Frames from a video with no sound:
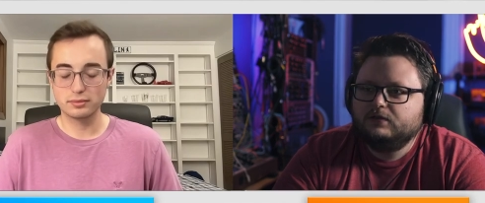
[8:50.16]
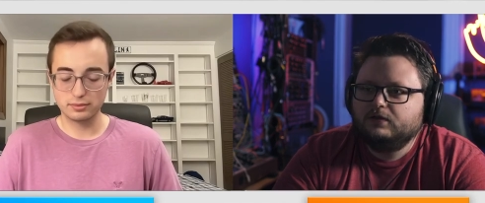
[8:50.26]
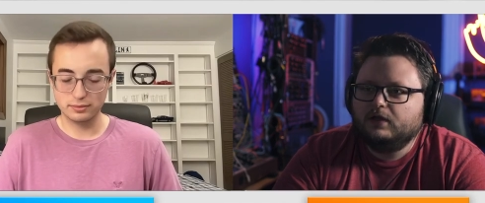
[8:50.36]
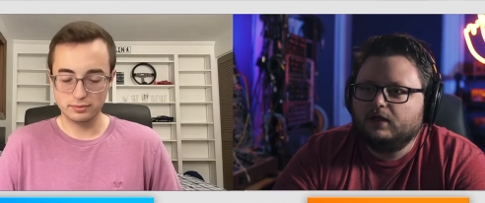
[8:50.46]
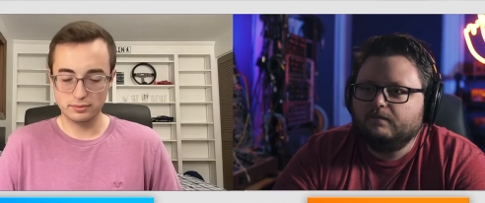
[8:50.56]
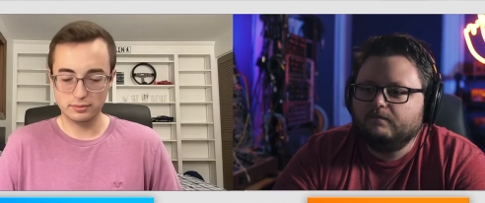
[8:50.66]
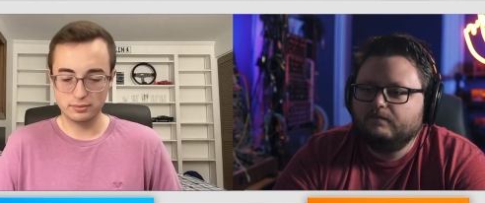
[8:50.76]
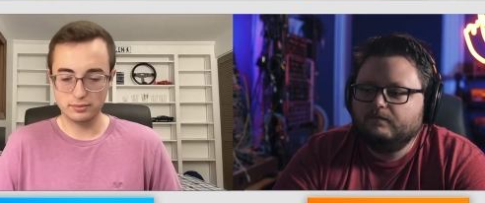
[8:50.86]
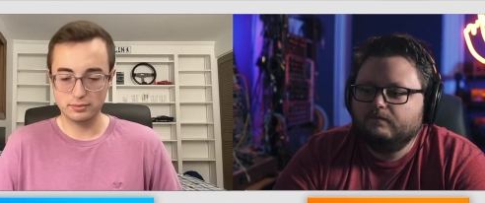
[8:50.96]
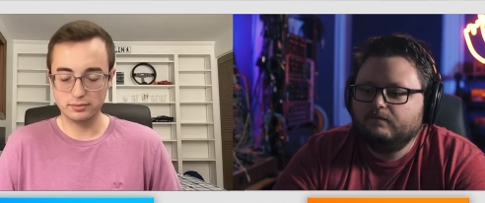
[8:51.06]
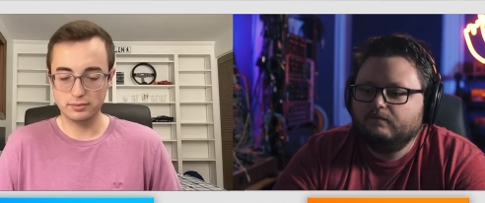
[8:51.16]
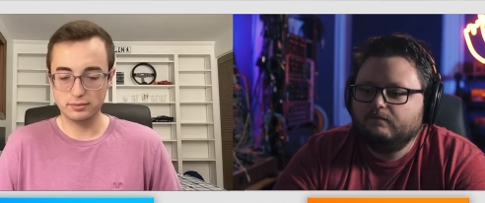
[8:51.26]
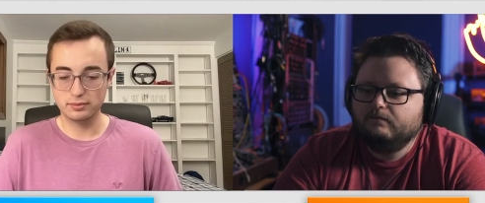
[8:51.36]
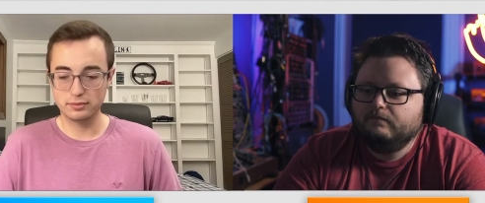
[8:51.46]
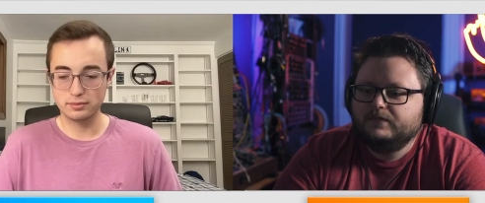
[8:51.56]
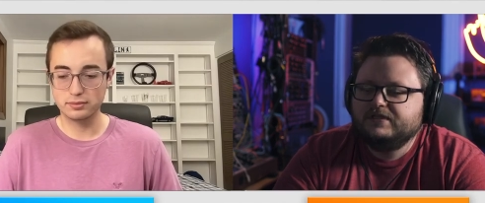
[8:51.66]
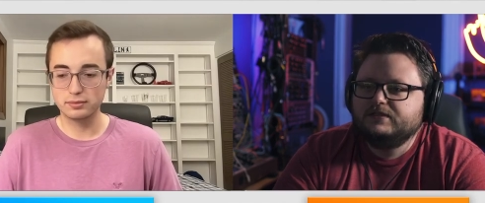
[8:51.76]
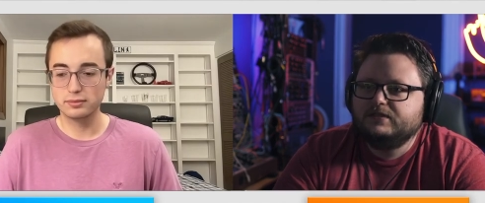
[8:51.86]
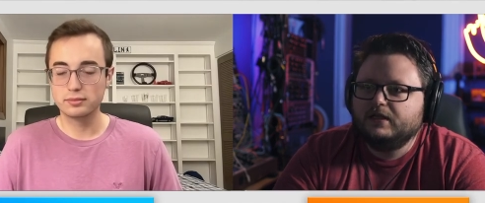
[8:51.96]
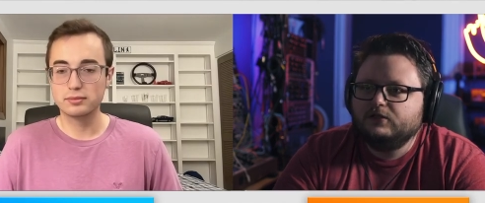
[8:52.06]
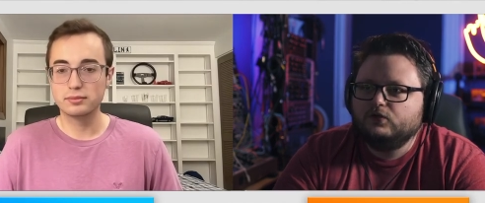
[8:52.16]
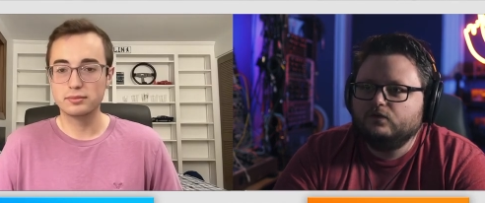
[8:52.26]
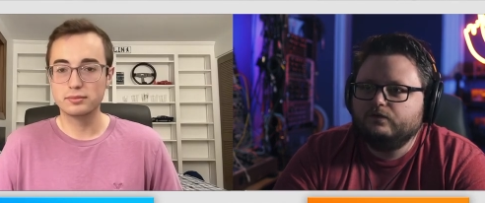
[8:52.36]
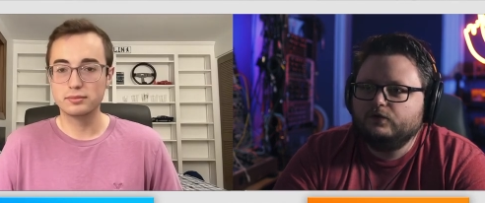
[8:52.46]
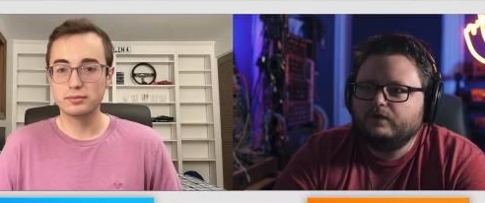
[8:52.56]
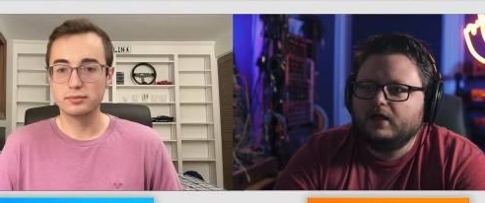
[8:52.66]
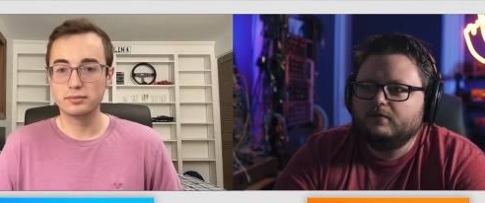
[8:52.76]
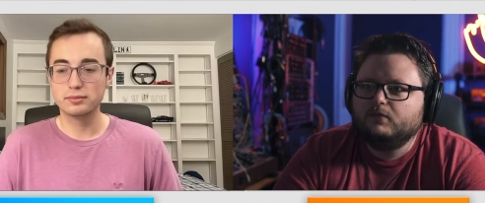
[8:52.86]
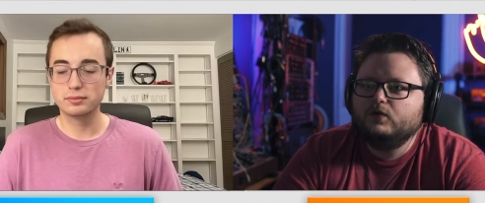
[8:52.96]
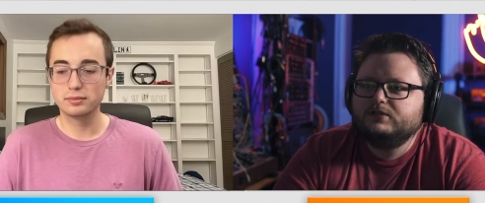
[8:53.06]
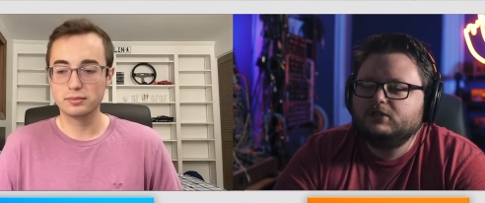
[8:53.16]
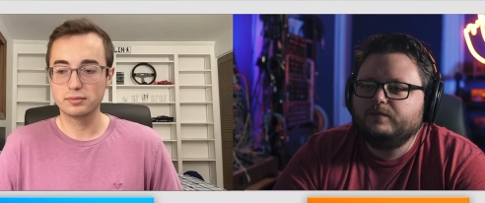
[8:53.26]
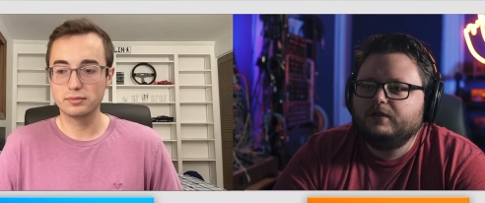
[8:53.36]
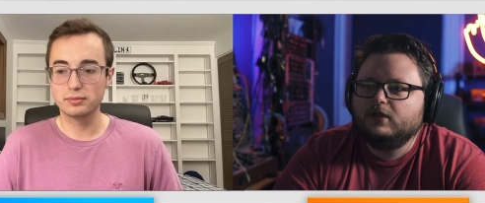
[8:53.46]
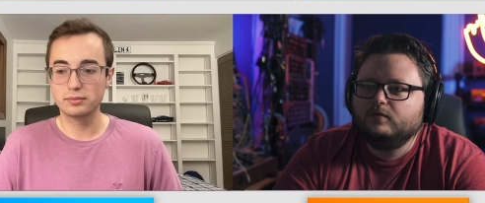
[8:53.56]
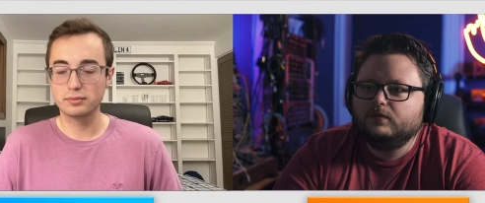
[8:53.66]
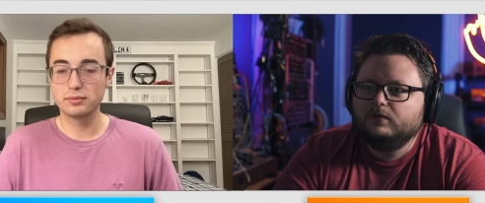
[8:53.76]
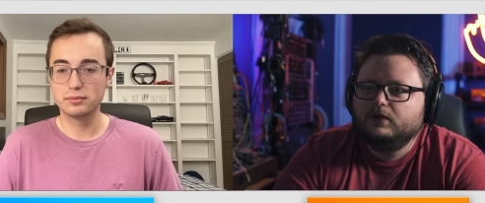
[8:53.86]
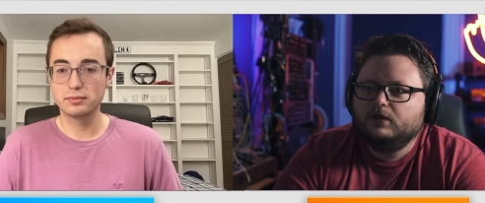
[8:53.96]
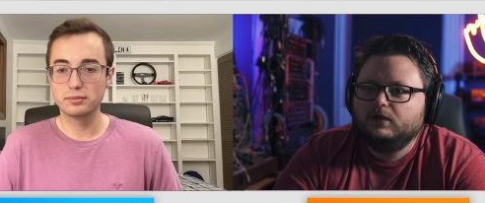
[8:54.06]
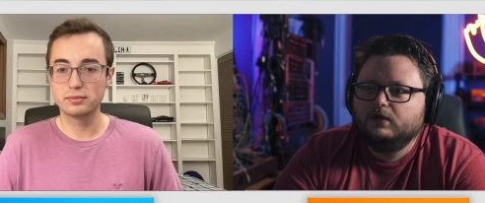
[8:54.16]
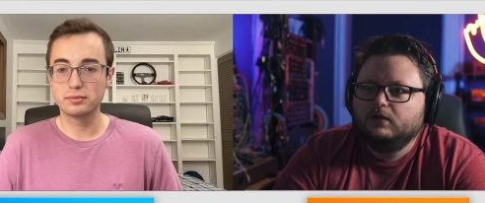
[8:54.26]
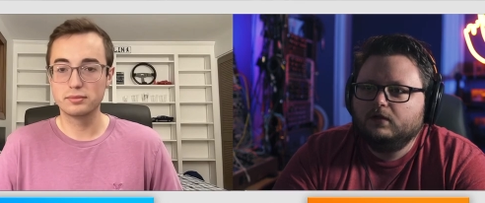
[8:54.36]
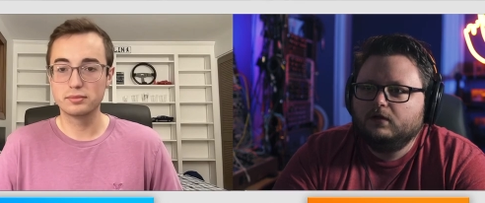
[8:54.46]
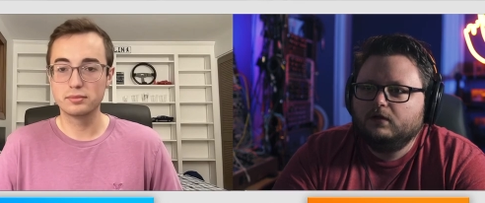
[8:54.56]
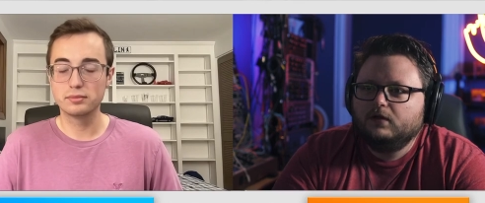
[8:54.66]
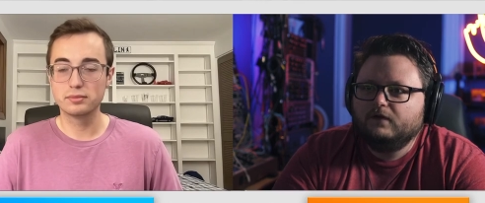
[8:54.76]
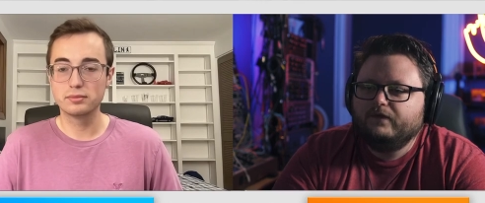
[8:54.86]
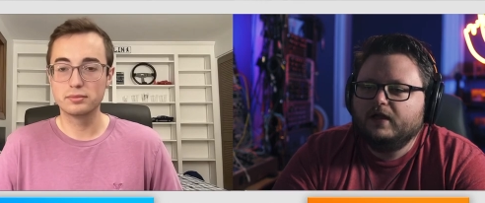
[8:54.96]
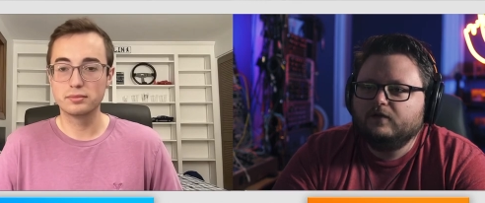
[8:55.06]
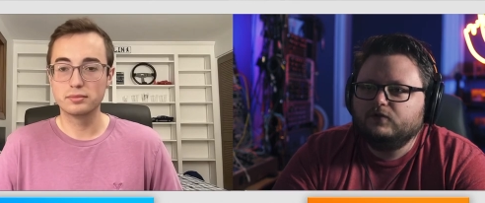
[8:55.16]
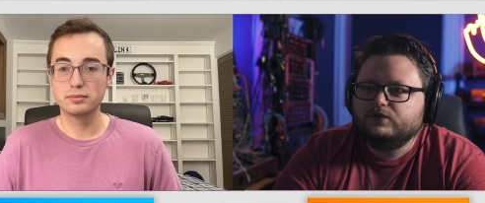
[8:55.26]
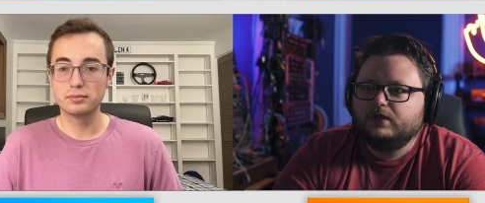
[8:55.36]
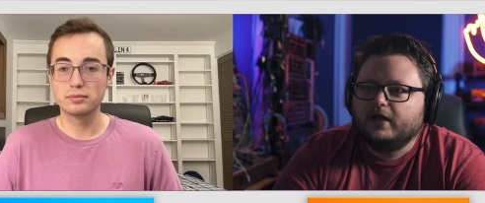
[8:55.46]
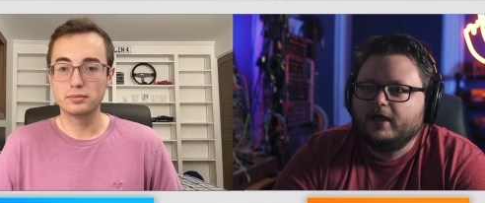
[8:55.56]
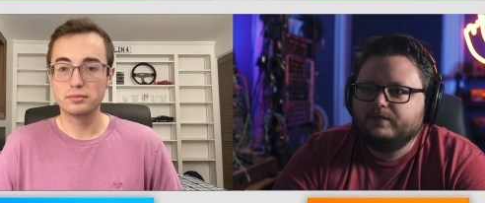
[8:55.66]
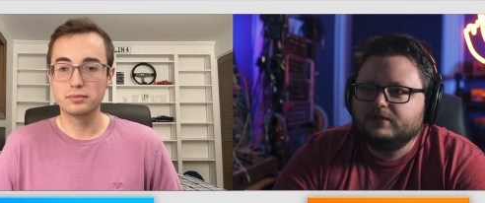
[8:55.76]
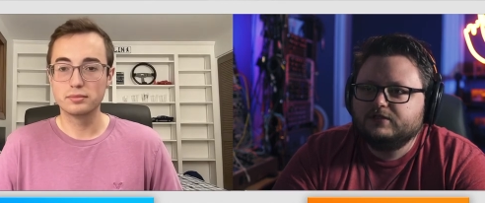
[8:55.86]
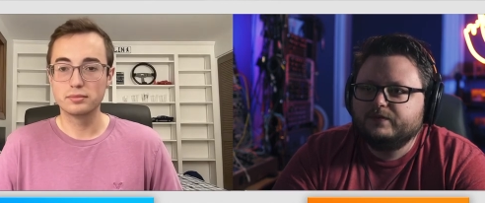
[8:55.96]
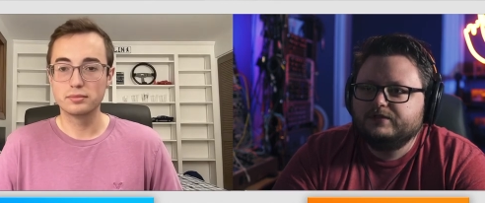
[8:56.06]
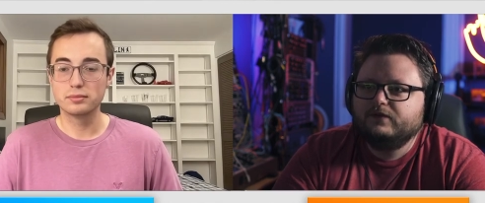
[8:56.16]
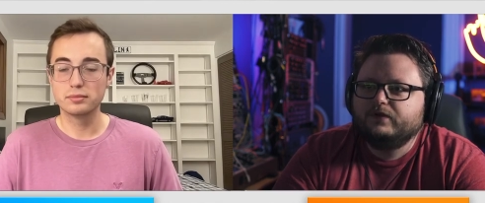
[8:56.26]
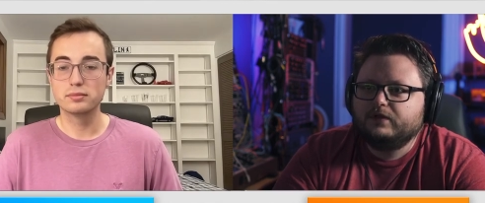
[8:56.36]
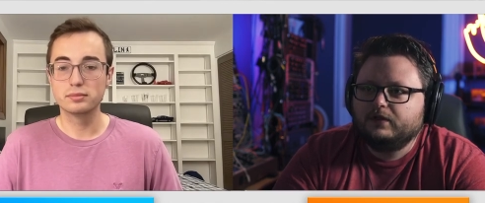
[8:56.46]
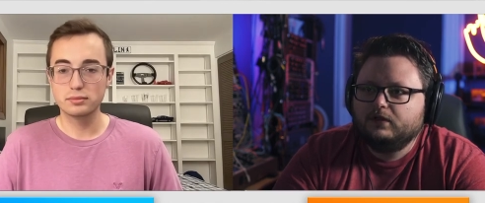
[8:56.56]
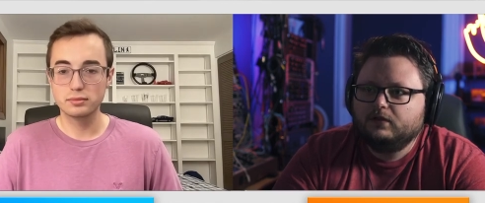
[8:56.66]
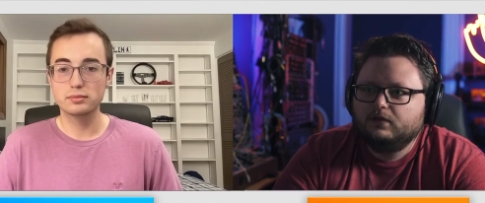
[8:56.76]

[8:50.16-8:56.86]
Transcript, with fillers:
Speaker 1: Um, since then, you've you've kind of mostly become a fan of using Hypeddit specifically.